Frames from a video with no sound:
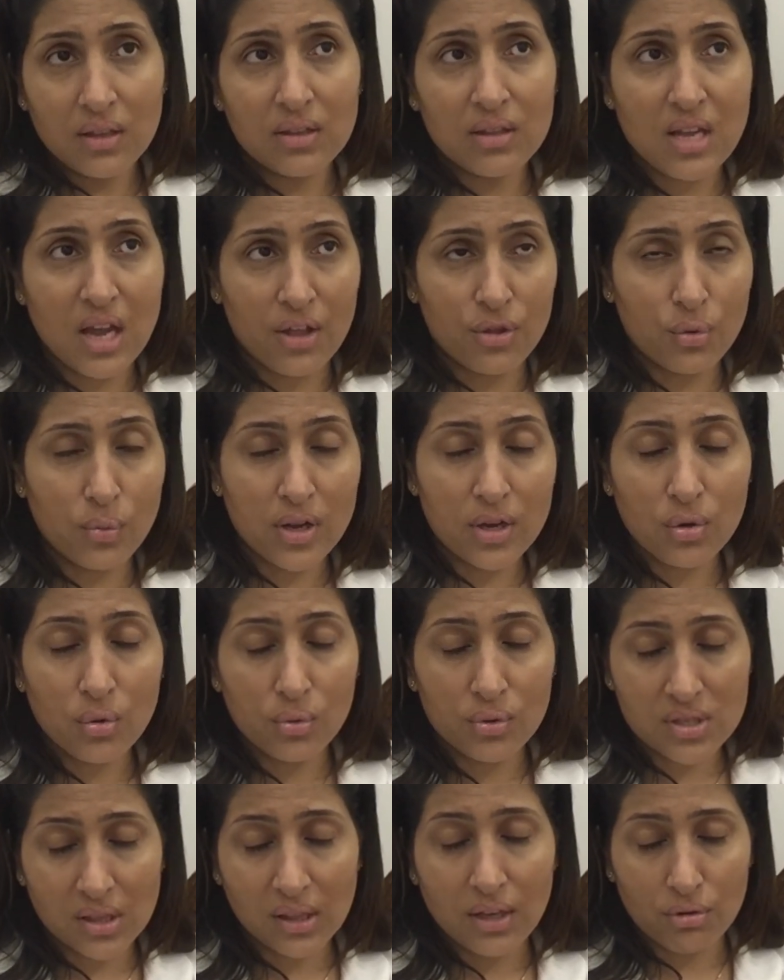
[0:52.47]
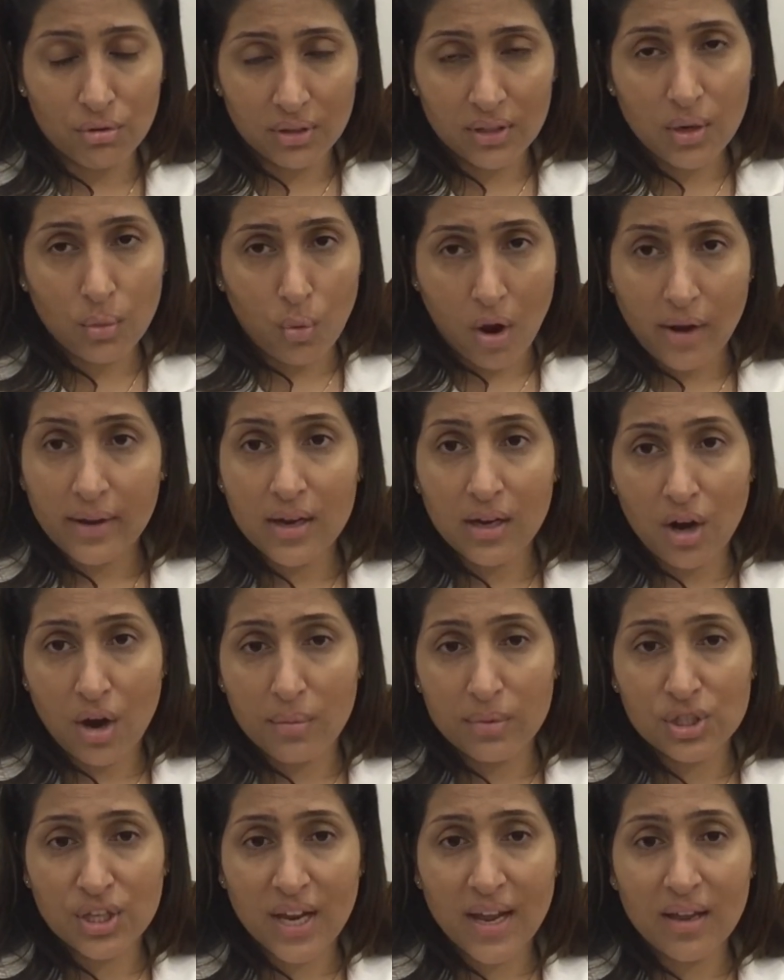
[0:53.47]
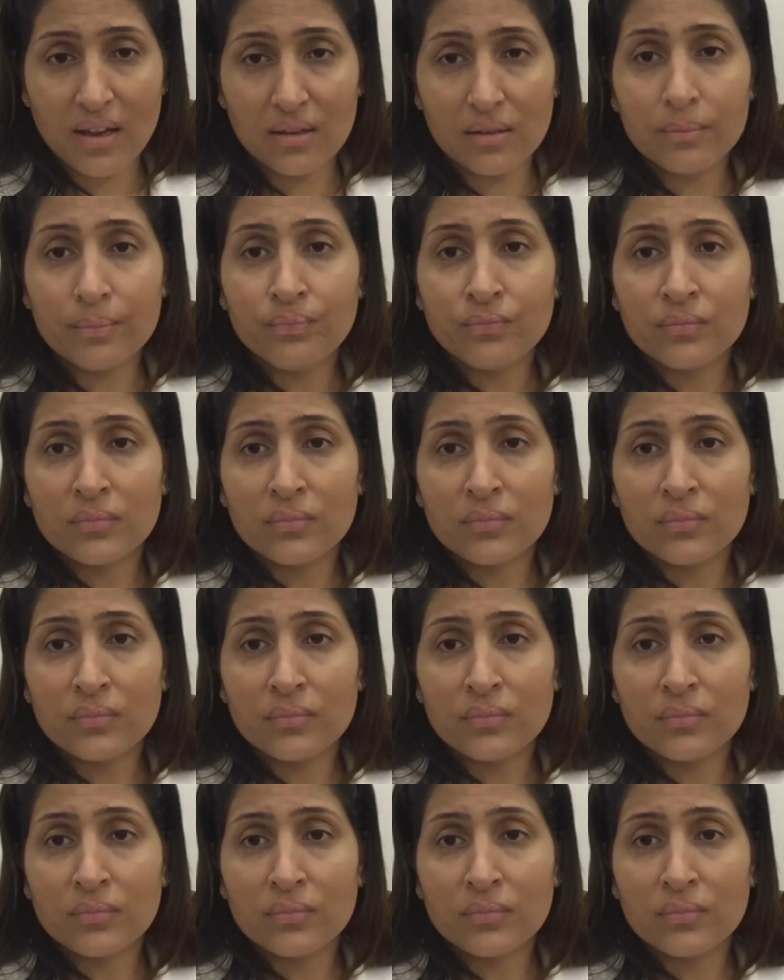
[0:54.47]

The other one, who was literally a walking garbage can,